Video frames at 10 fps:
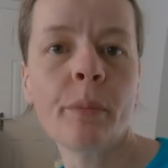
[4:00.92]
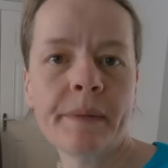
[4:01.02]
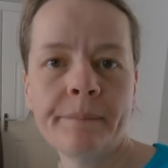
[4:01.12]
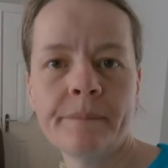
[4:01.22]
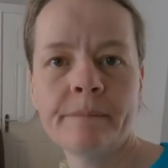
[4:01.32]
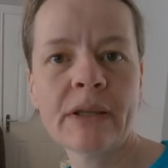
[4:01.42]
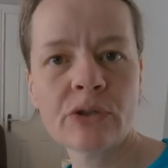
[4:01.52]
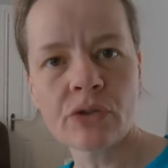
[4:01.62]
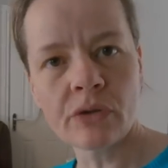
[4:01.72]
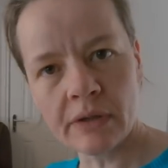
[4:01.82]
up, make
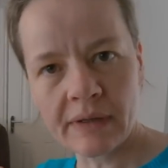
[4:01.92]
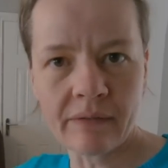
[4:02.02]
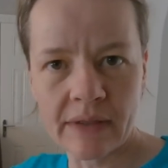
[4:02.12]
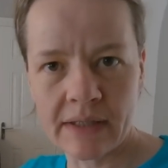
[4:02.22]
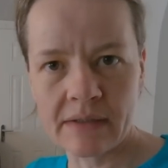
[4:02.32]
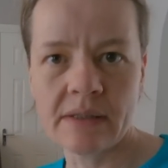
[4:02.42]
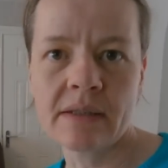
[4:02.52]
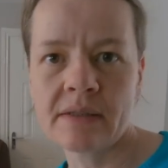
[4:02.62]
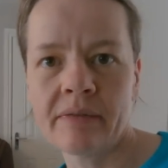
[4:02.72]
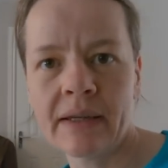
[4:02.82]
sure that everything
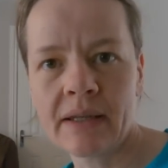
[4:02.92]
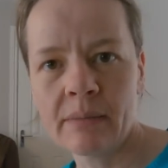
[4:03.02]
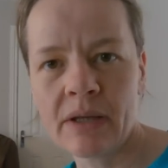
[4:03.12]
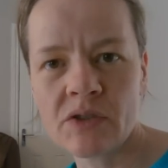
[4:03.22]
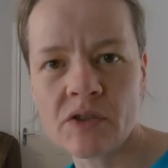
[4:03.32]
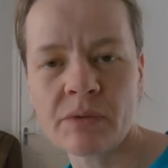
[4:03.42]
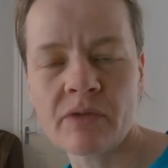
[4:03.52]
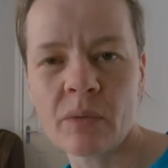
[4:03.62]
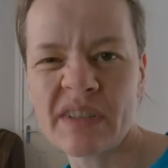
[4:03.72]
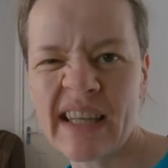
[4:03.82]
is the right dimensions
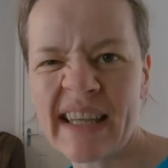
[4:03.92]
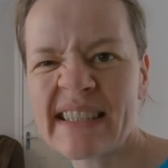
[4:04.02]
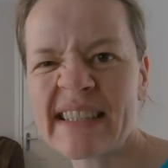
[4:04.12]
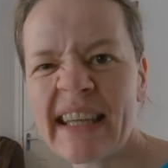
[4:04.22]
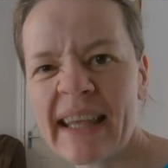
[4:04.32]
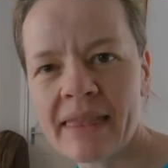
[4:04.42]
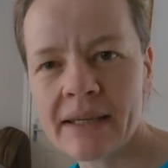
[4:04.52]
before we start sticking